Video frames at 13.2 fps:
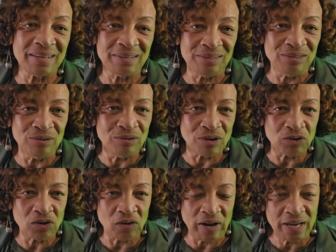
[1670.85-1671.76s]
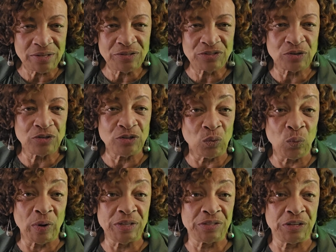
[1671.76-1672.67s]
then you know your answer. You're
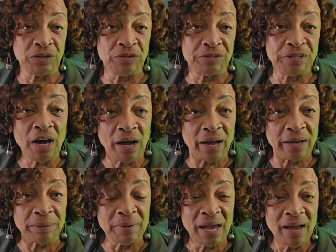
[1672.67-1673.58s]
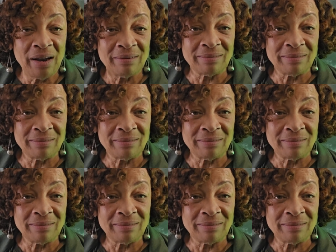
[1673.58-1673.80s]
wasting your time,